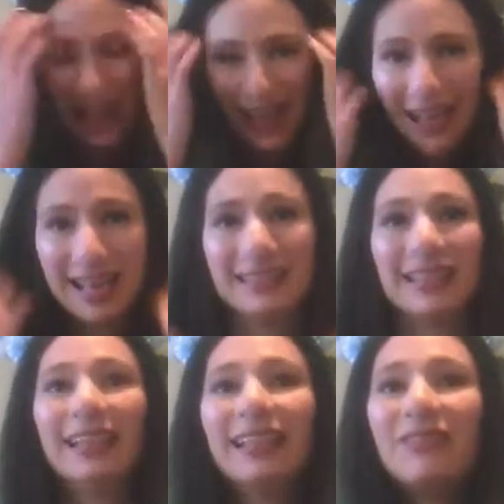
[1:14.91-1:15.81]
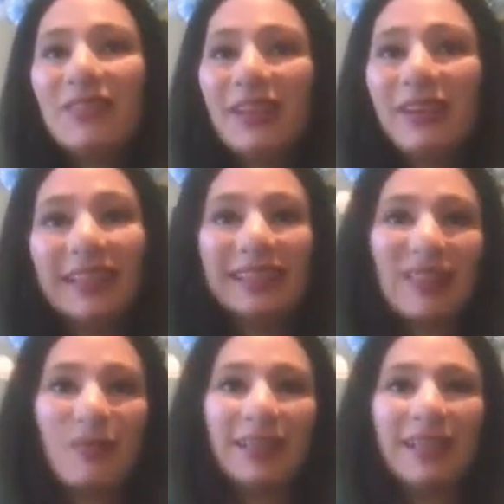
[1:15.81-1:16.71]
And even though this has
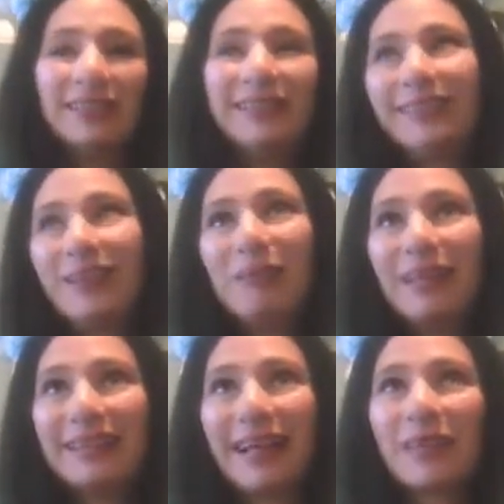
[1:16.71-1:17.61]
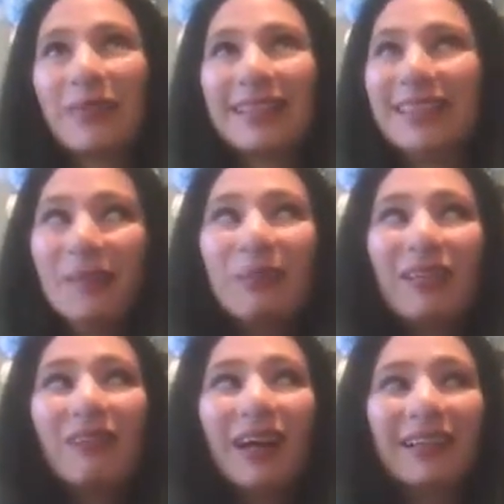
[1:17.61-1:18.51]
been done so many times by so many
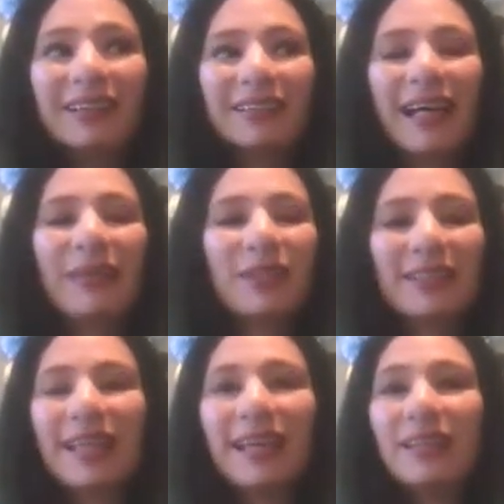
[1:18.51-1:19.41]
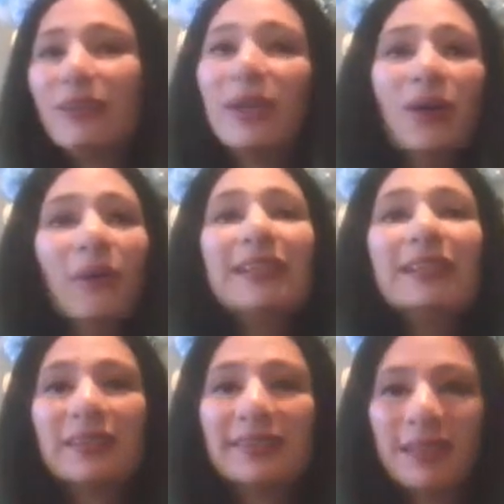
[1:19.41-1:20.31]
vloggers, I'm just like, you can always
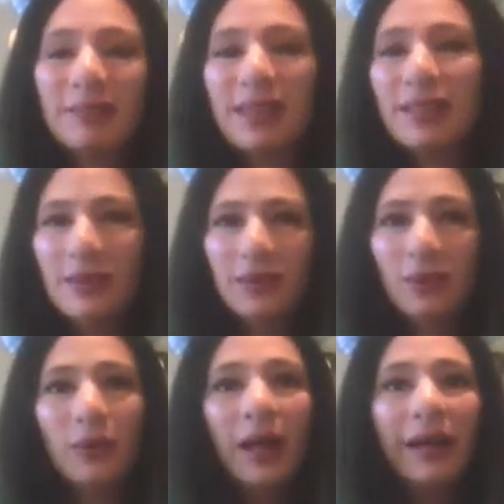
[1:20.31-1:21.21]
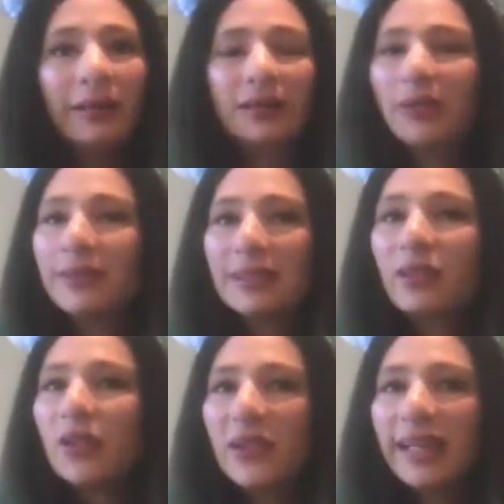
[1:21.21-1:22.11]
learn something new. There's always a
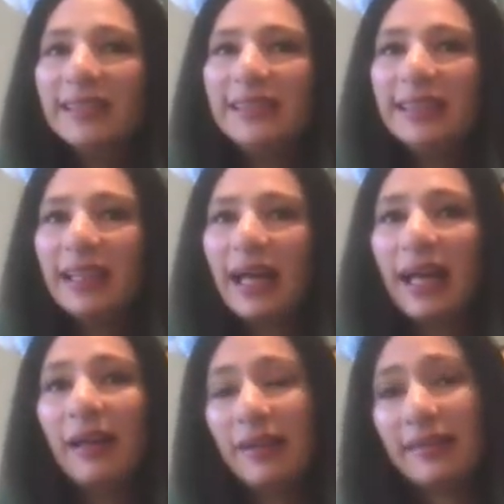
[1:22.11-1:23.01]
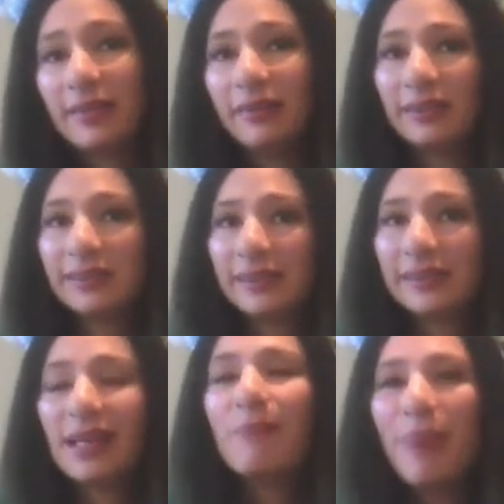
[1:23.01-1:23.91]
good idea in someone else's
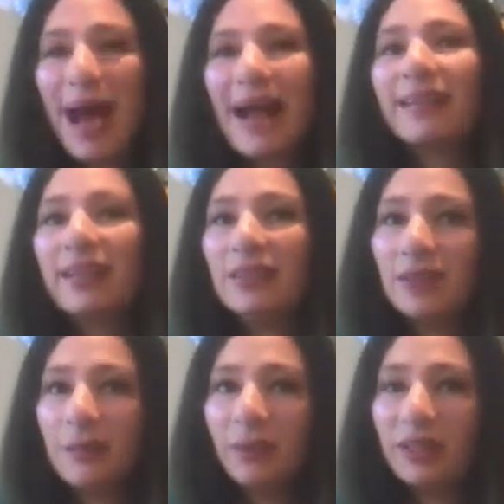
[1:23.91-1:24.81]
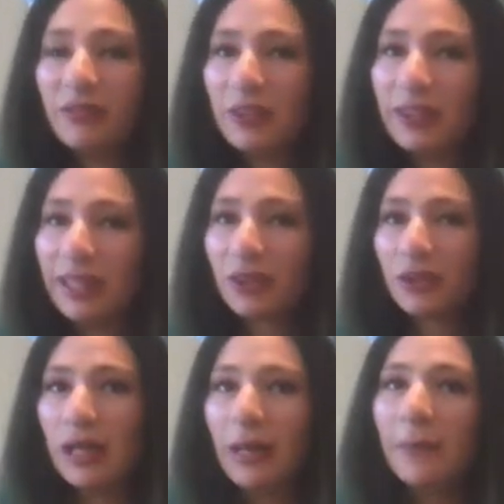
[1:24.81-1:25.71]
bag that you can bring for your next
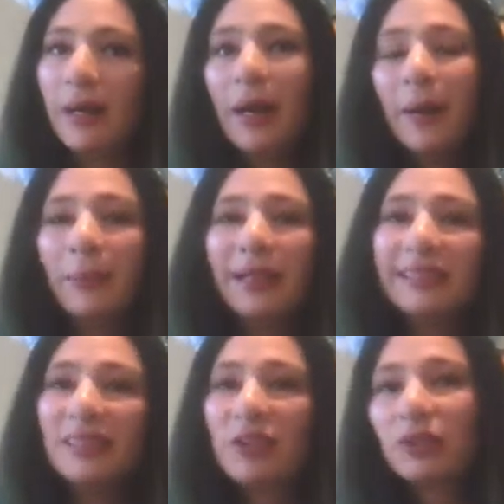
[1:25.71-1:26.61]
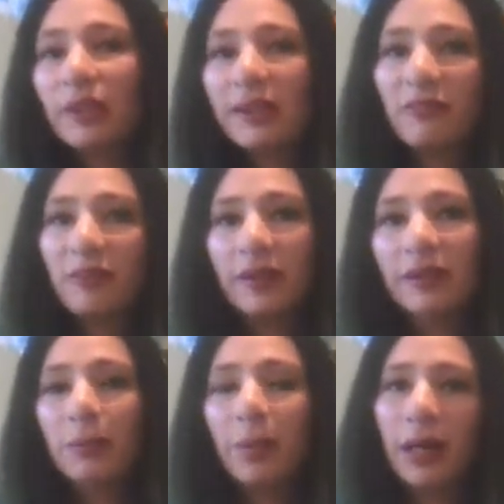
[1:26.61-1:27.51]
trip. Plus, if you're looking for a
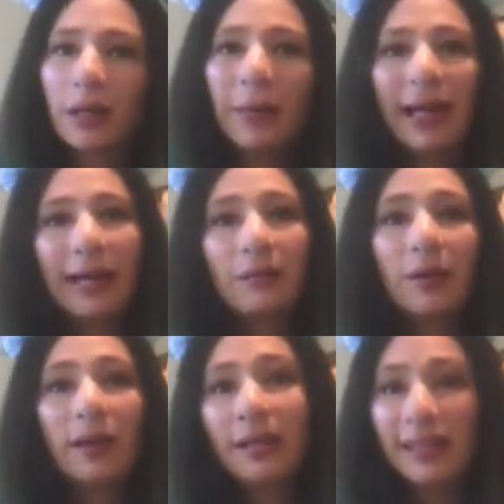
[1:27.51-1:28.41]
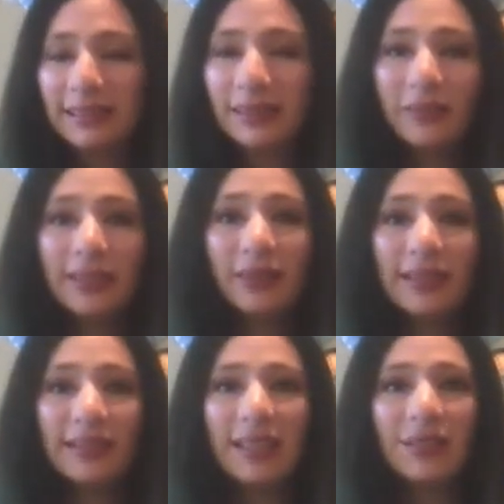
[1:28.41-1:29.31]
new park bag, it's always great
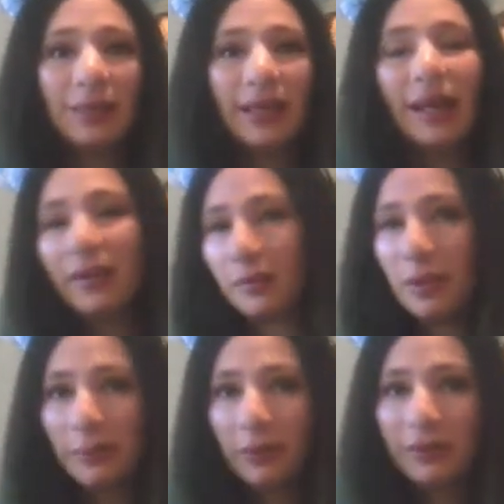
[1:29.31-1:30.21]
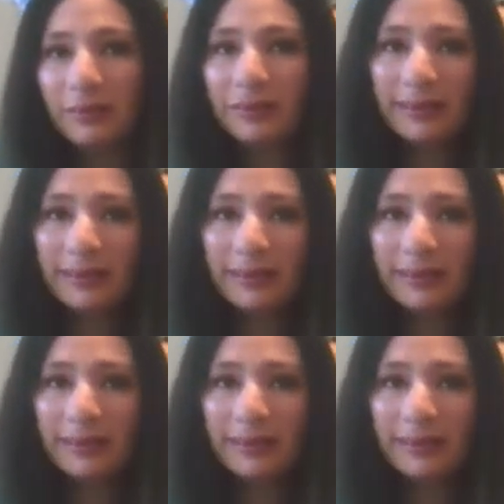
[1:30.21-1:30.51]
to see what other people use.